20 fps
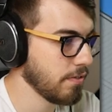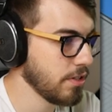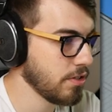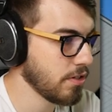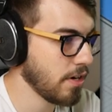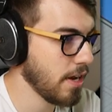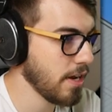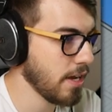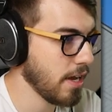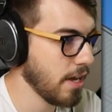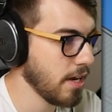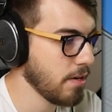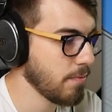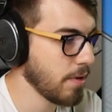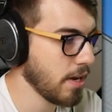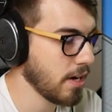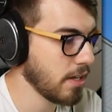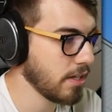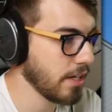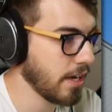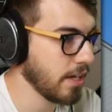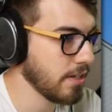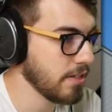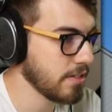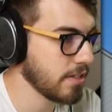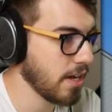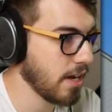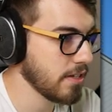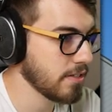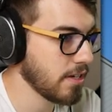Retry again, and we gotta click on
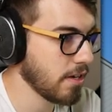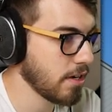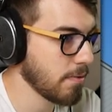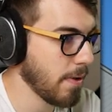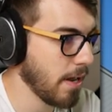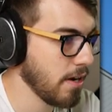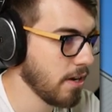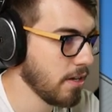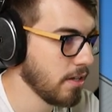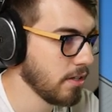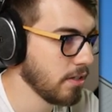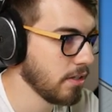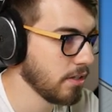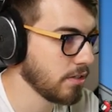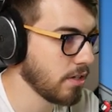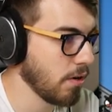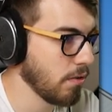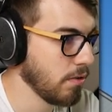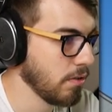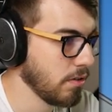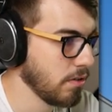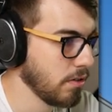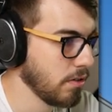these guys now. Come on, let's go